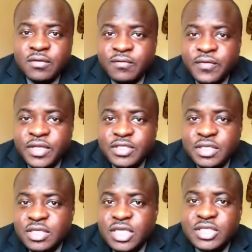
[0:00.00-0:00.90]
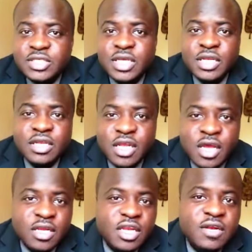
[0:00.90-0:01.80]
finishing touches and
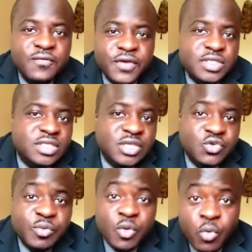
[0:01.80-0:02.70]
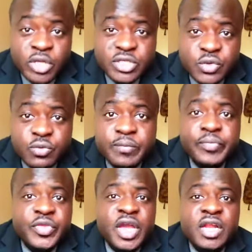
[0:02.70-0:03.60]
other little fixes that you may want to
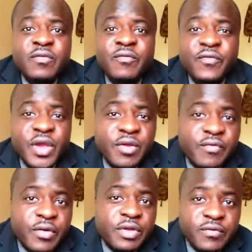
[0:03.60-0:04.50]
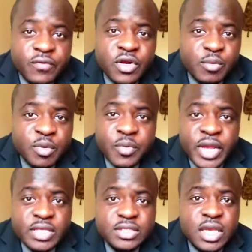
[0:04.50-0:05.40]
at a very affordable
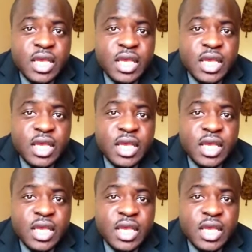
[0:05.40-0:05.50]
price.